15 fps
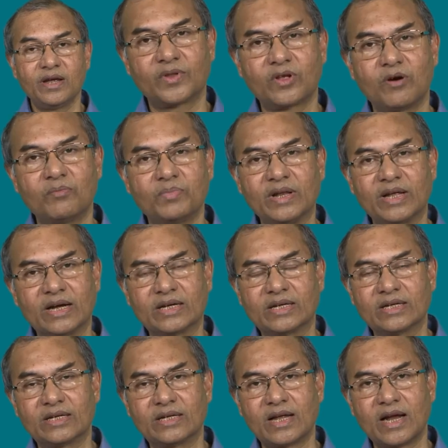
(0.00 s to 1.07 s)

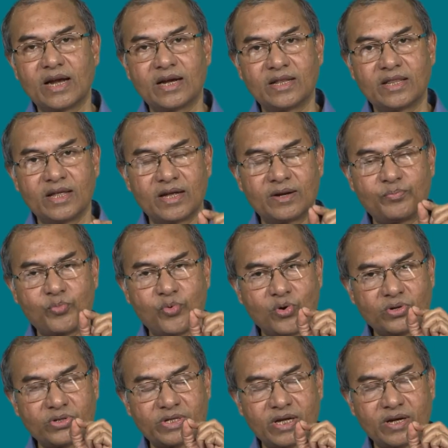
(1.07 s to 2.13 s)
complicated and their
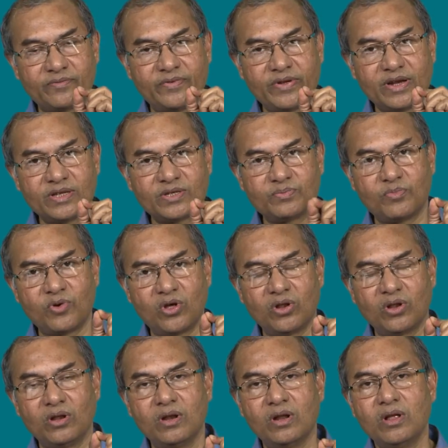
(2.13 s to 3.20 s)
ports are very small.